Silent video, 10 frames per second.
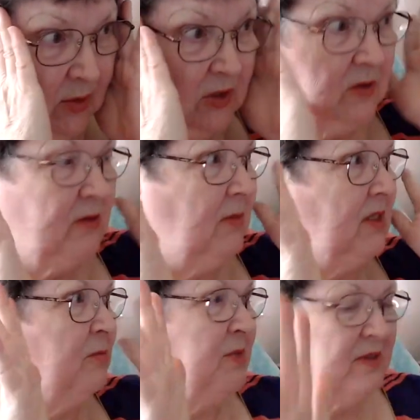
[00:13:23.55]
just
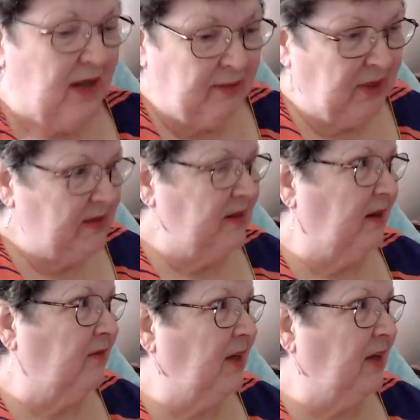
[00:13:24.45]
it's beside myself.